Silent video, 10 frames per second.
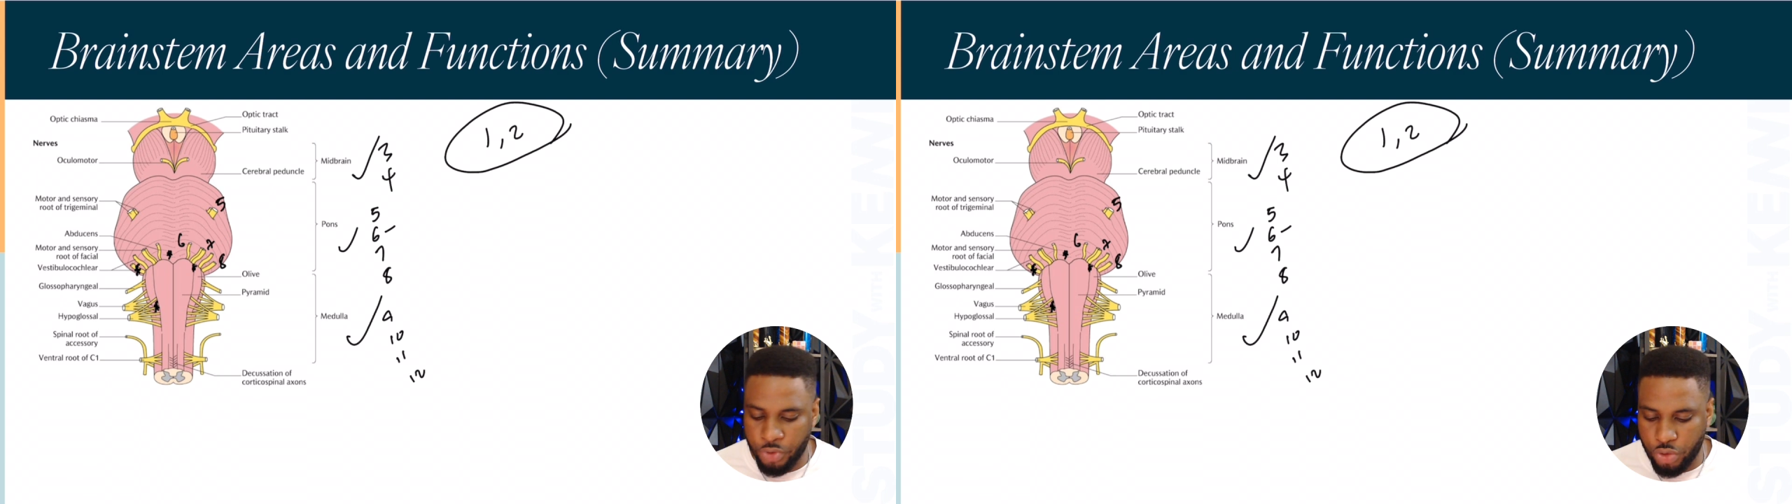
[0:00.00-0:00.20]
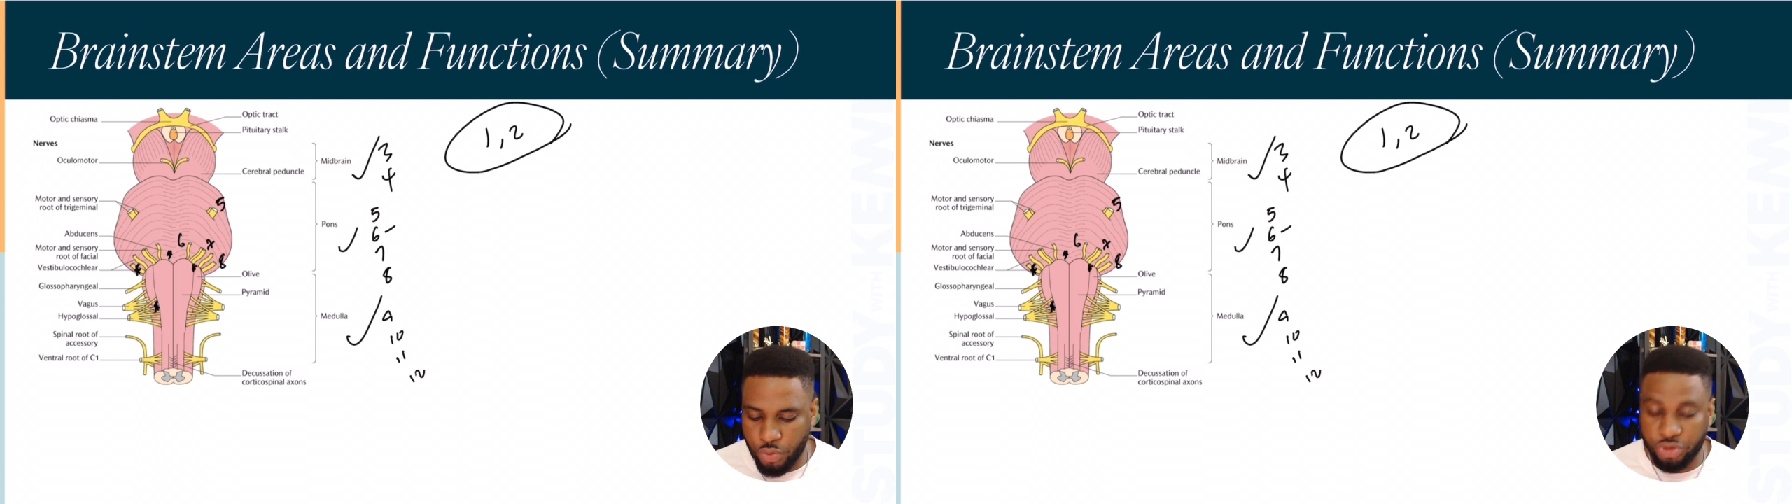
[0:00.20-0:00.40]

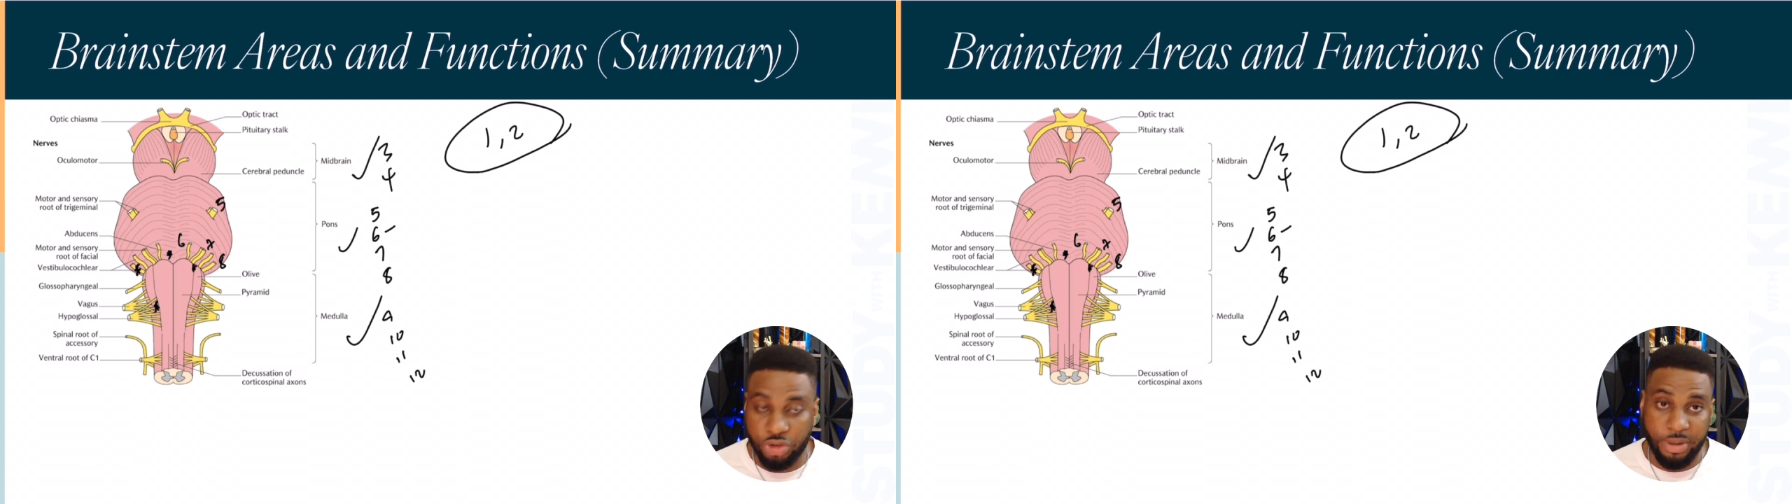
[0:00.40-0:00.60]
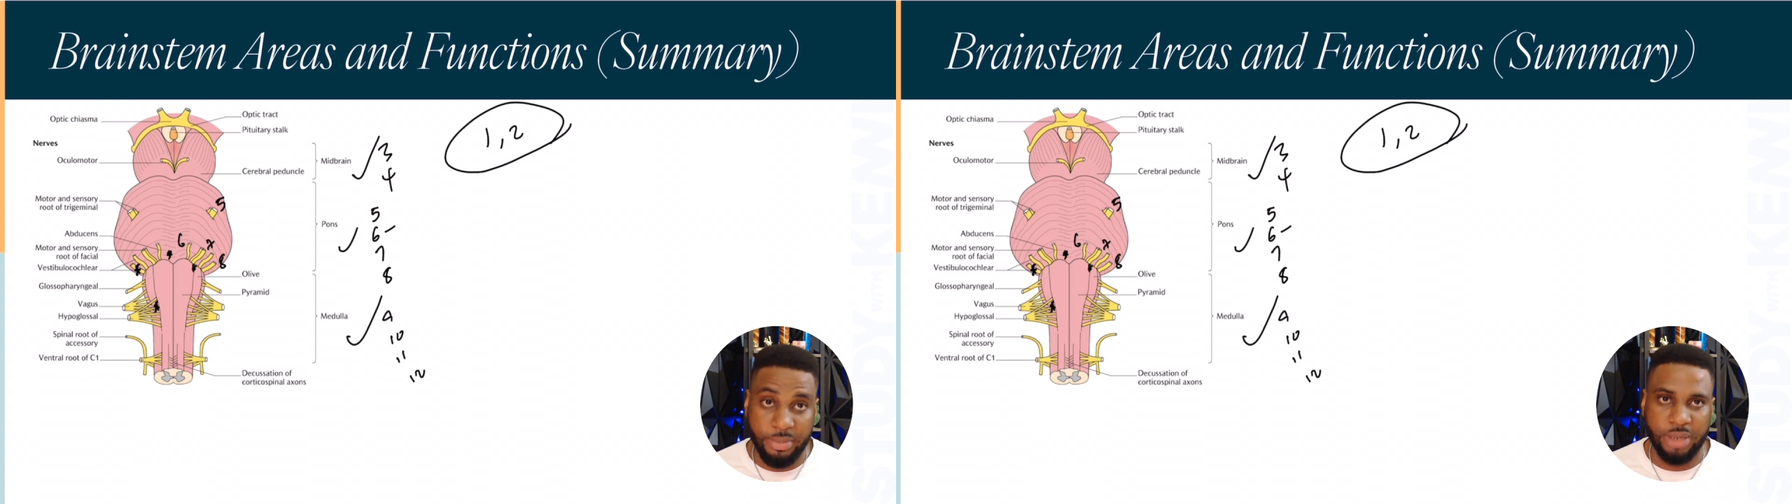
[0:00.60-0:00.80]
You want to
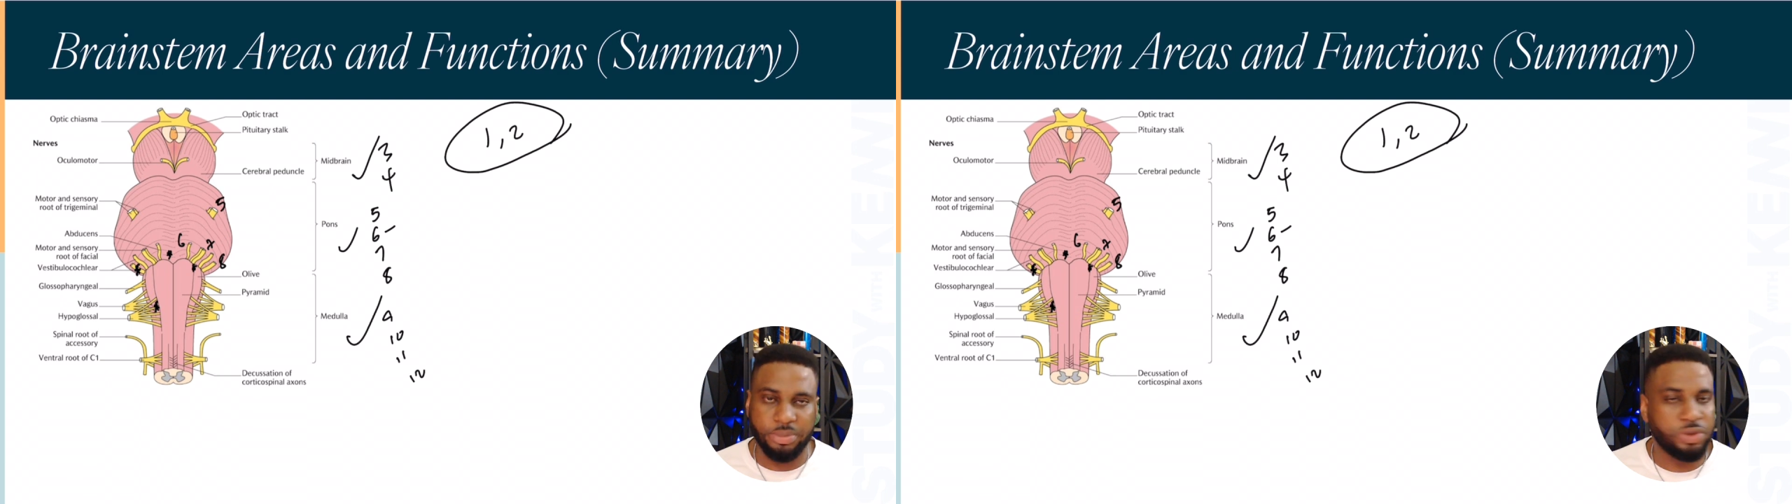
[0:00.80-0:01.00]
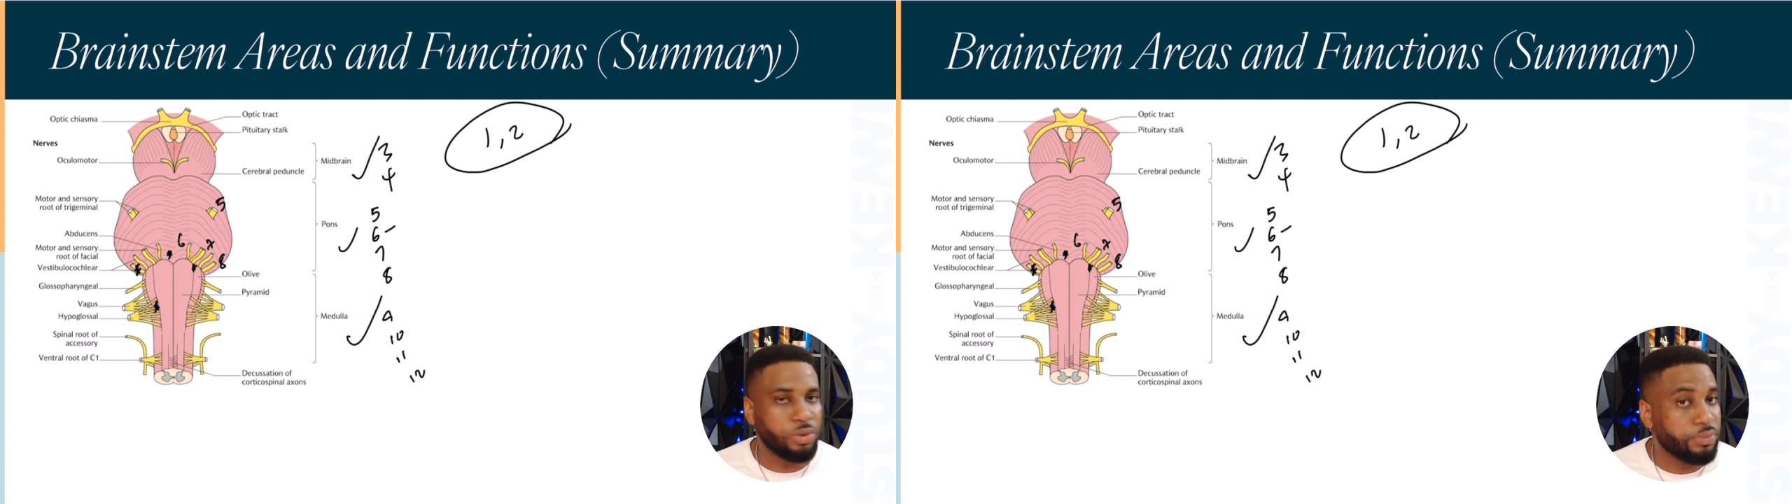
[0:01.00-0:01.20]
remember them.
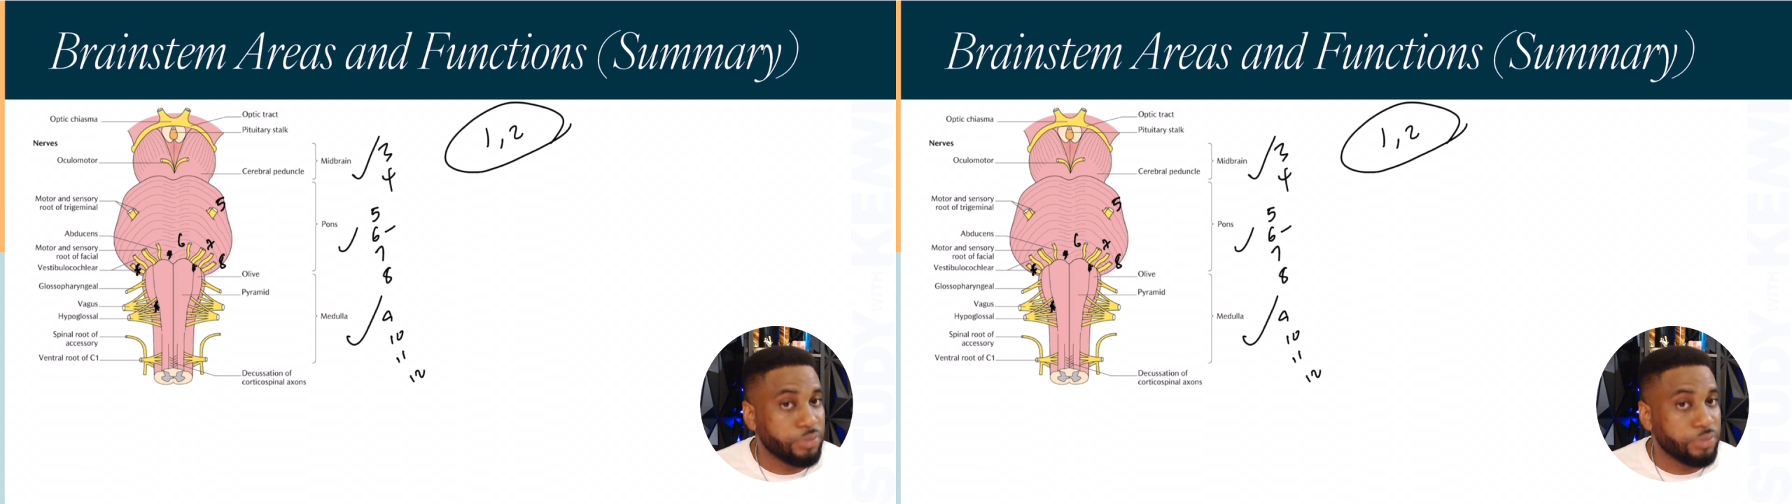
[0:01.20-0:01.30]
So,